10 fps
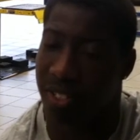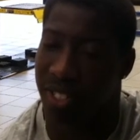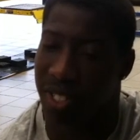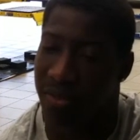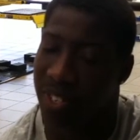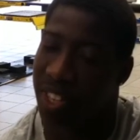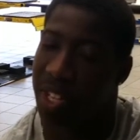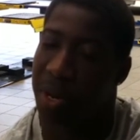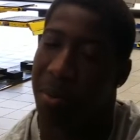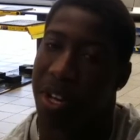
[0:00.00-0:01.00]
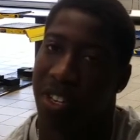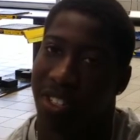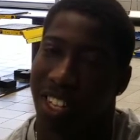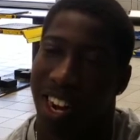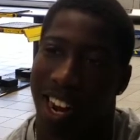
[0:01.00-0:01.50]
because if I think about it
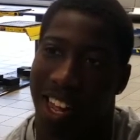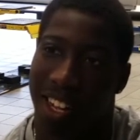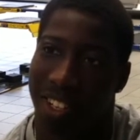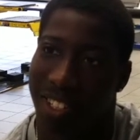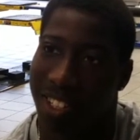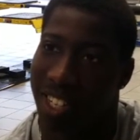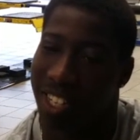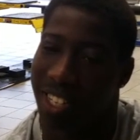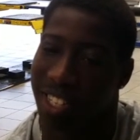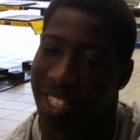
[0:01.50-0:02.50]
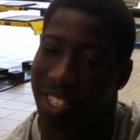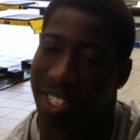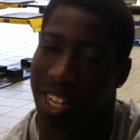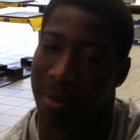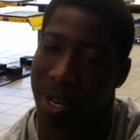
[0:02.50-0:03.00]
a lot,
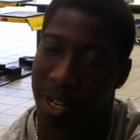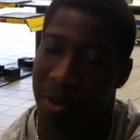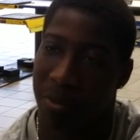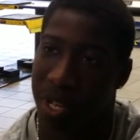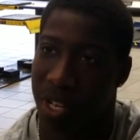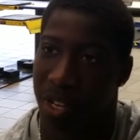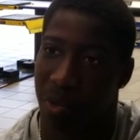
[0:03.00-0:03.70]
I'm not gonna be